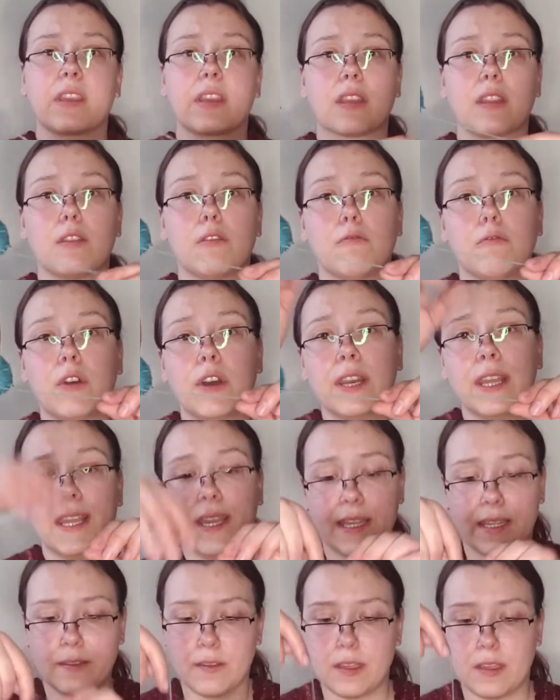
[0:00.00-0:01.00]
the one
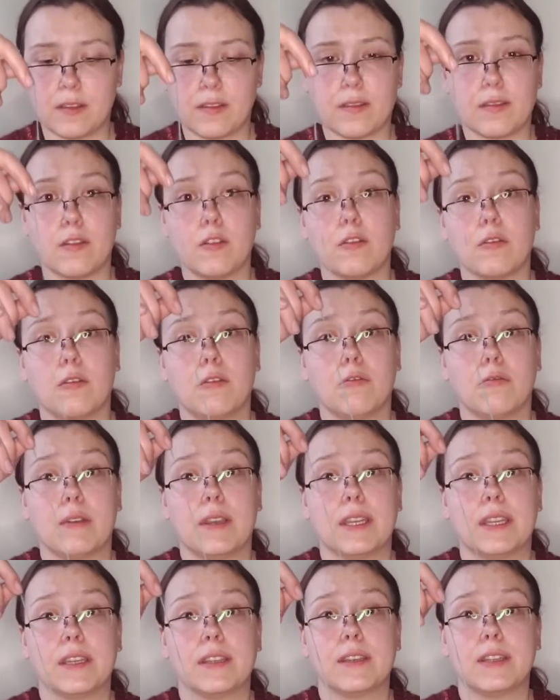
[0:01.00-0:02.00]
end that's
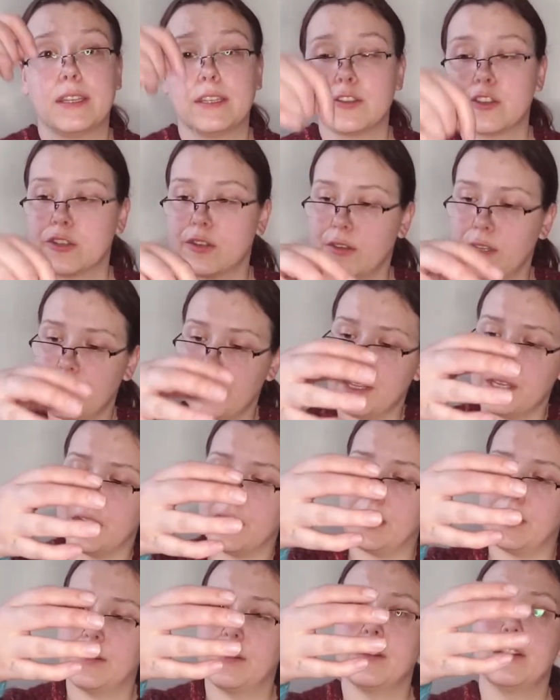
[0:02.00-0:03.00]
already attached to your
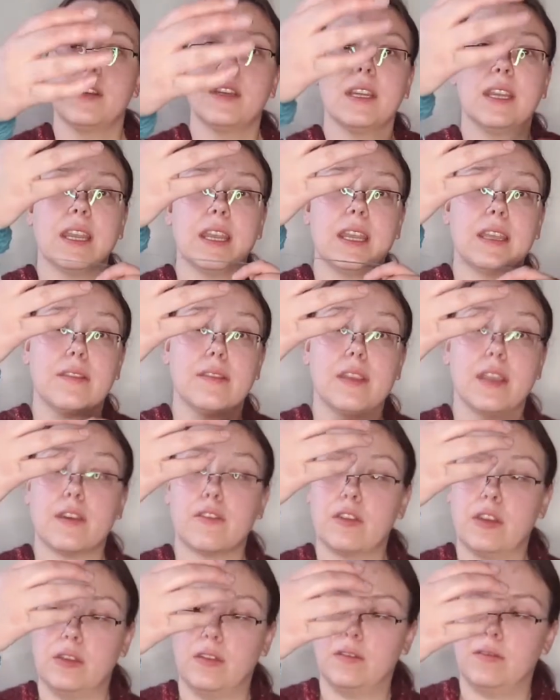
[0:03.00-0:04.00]
yarn and the
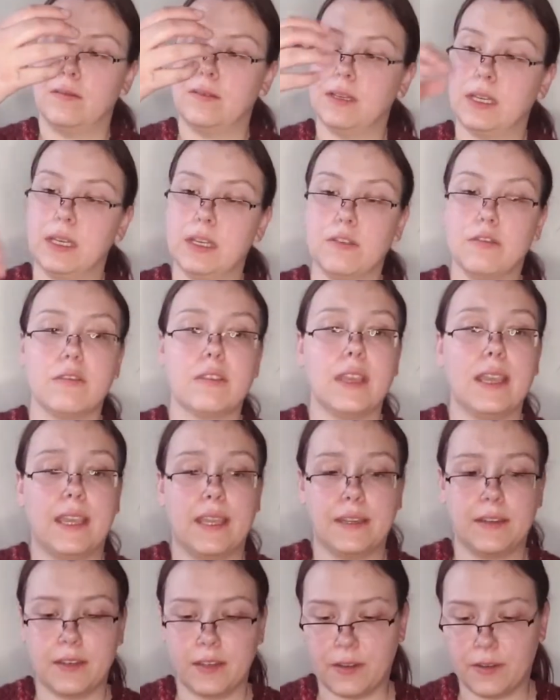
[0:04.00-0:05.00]
other loose
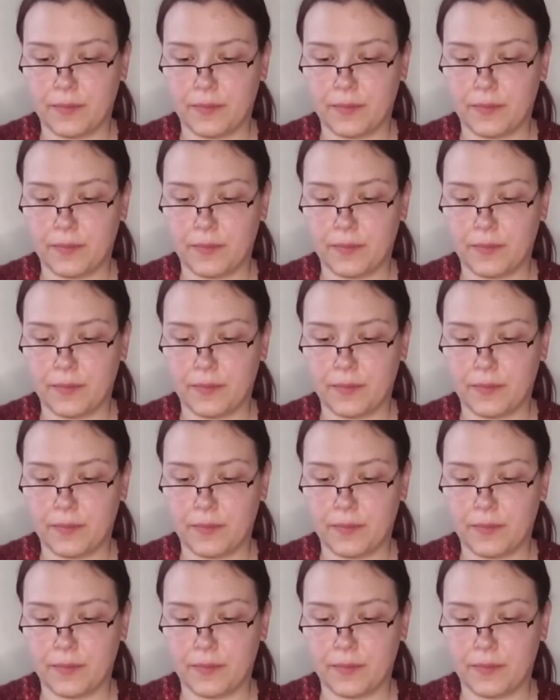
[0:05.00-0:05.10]
end,